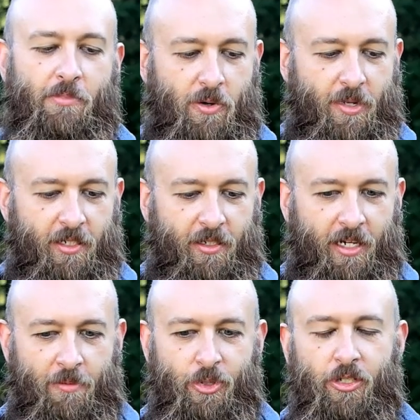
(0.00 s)
moment.
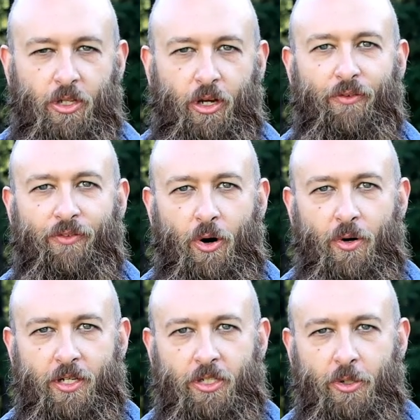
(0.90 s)
I'm just looking
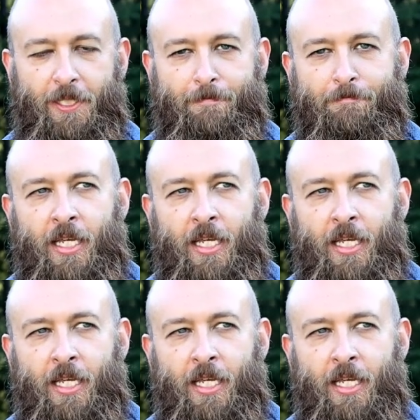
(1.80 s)
forward to it.